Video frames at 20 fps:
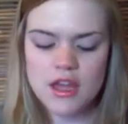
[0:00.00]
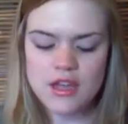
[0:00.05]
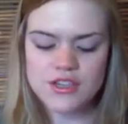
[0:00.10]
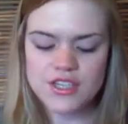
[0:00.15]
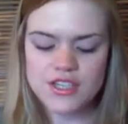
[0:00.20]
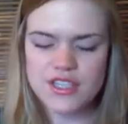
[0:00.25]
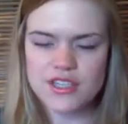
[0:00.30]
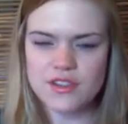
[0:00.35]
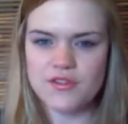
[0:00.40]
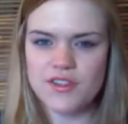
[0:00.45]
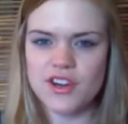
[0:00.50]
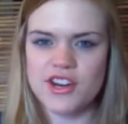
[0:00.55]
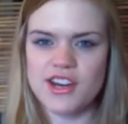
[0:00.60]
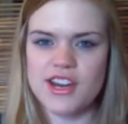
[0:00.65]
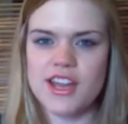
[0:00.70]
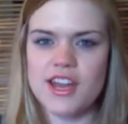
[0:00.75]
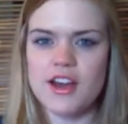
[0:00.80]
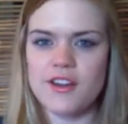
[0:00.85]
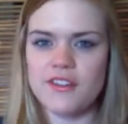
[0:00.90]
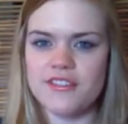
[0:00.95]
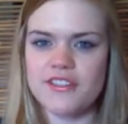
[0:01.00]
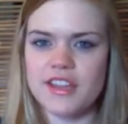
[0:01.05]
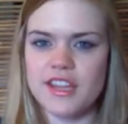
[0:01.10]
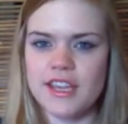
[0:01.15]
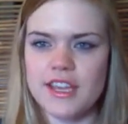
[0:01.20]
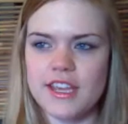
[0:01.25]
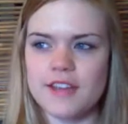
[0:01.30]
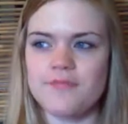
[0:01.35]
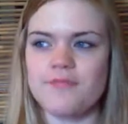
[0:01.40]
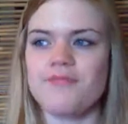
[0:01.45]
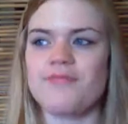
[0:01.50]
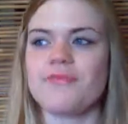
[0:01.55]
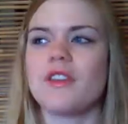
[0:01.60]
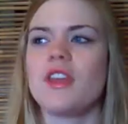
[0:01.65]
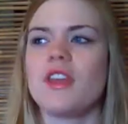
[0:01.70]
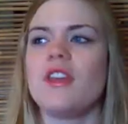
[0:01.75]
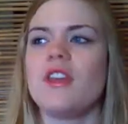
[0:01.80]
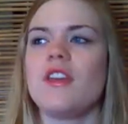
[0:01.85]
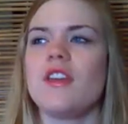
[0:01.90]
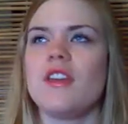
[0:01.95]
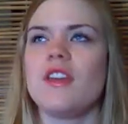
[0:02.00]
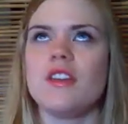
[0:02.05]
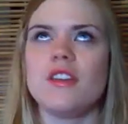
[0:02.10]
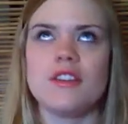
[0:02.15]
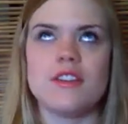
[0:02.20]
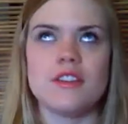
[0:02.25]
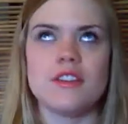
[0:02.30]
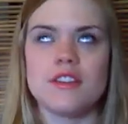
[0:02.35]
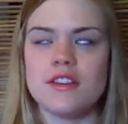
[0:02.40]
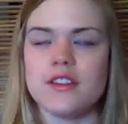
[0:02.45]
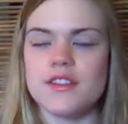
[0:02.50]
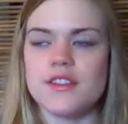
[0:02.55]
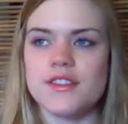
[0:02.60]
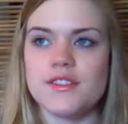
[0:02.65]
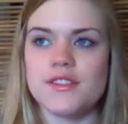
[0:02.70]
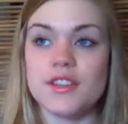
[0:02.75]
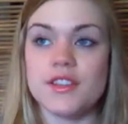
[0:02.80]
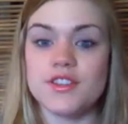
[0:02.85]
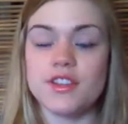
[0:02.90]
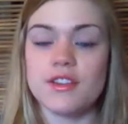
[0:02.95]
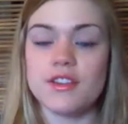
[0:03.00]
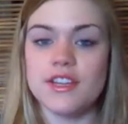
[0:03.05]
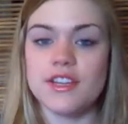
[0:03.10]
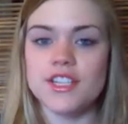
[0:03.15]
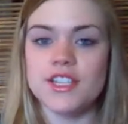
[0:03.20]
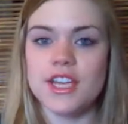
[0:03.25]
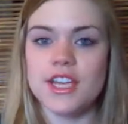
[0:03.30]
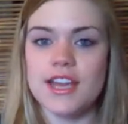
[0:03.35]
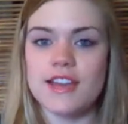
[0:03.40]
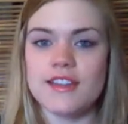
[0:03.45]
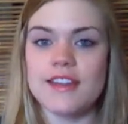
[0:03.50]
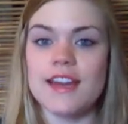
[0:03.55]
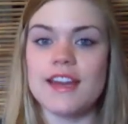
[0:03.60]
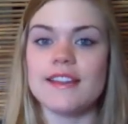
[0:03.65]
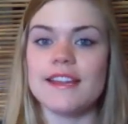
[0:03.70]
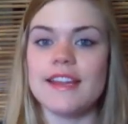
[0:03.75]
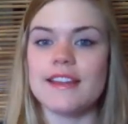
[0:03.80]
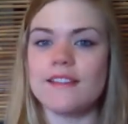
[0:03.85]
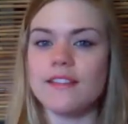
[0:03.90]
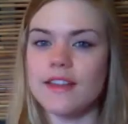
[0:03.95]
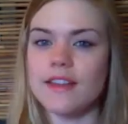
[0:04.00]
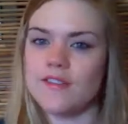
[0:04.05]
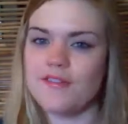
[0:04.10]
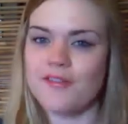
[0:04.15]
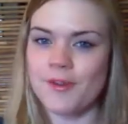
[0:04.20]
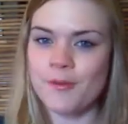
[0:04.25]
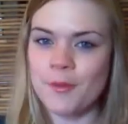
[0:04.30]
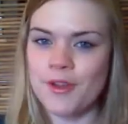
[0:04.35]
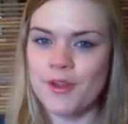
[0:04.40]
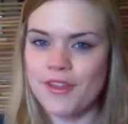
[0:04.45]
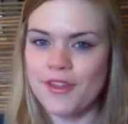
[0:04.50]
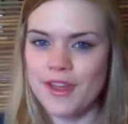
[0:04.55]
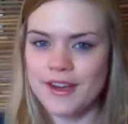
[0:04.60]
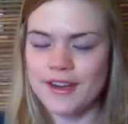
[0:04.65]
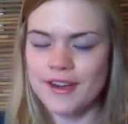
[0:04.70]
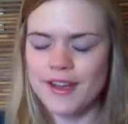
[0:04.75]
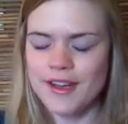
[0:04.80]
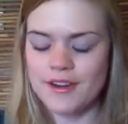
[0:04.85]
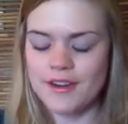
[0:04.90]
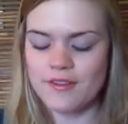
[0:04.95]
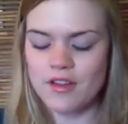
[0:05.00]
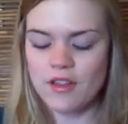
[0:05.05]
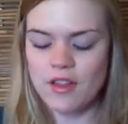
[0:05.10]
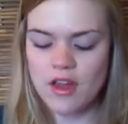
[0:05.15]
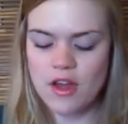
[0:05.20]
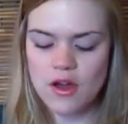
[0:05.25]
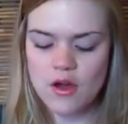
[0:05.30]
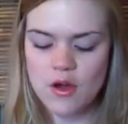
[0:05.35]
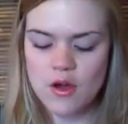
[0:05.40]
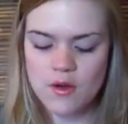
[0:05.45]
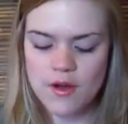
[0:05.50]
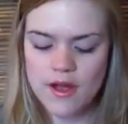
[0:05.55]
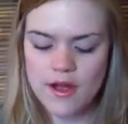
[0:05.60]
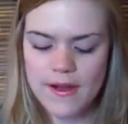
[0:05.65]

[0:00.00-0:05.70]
Just a very healthy, such a cliche, that like lit from within kind of glow.